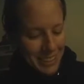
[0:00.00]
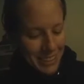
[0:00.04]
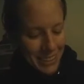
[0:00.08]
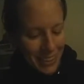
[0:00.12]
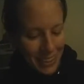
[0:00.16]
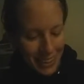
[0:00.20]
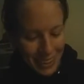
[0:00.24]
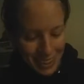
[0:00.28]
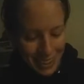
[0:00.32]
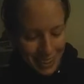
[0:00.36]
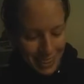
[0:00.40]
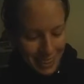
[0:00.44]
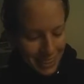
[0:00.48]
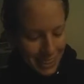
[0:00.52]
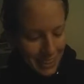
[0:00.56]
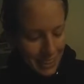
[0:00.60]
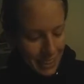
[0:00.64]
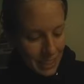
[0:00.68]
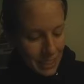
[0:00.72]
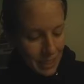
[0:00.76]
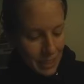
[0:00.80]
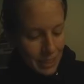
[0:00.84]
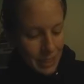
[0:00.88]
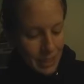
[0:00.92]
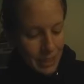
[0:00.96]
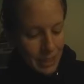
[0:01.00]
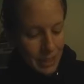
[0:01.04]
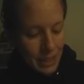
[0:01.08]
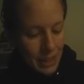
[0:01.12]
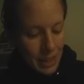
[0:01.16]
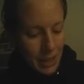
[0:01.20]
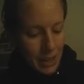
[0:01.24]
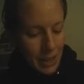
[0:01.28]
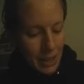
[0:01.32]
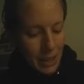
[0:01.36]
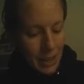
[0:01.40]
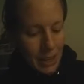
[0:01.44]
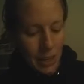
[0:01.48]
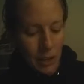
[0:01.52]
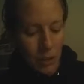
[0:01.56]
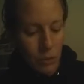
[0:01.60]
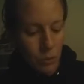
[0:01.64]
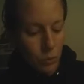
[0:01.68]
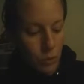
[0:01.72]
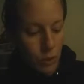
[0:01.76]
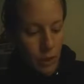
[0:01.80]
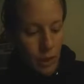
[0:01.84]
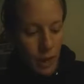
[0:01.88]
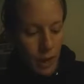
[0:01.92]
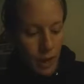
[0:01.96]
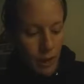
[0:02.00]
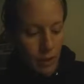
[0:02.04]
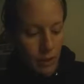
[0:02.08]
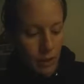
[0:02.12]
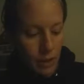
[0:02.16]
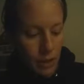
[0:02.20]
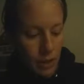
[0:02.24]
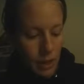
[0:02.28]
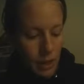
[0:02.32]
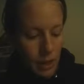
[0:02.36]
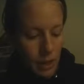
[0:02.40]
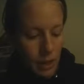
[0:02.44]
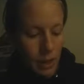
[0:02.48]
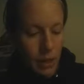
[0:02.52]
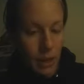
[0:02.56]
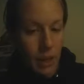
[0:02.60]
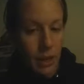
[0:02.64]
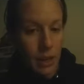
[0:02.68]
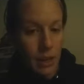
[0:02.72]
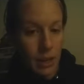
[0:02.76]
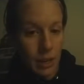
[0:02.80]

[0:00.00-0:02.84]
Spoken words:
Darkness, in reality,